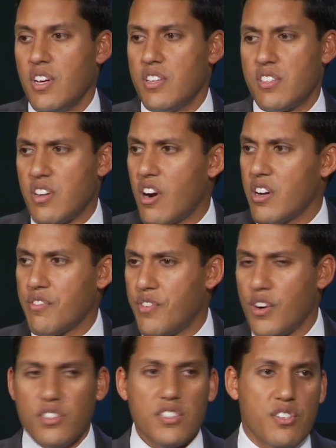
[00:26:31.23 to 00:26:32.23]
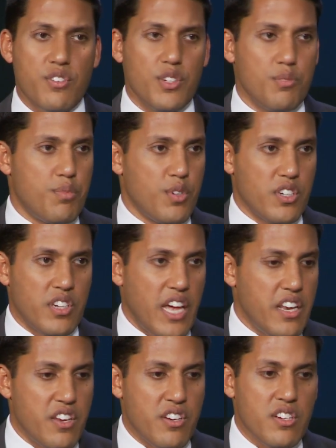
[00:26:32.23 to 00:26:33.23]
start a focus group or
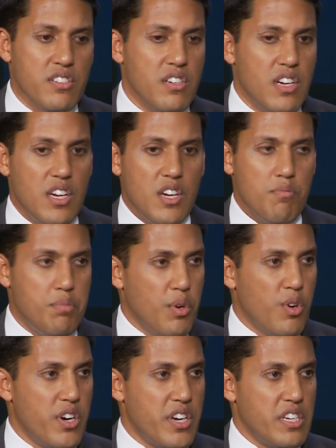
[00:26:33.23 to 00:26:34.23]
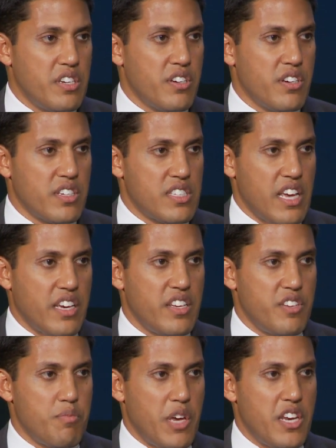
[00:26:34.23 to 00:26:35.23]
get your board and your
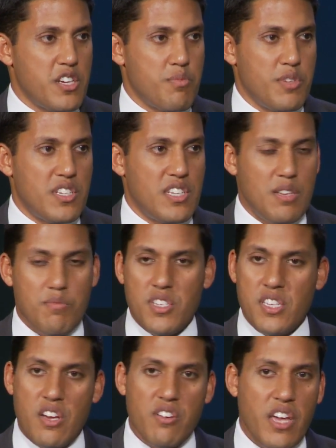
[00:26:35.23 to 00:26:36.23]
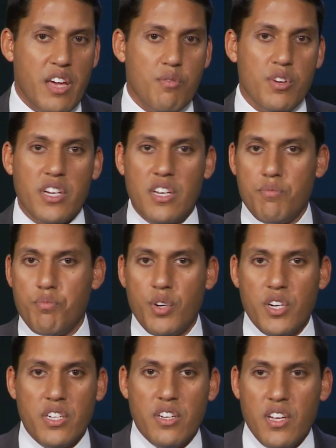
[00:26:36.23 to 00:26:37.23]
executive management team to say, okay, we're going to put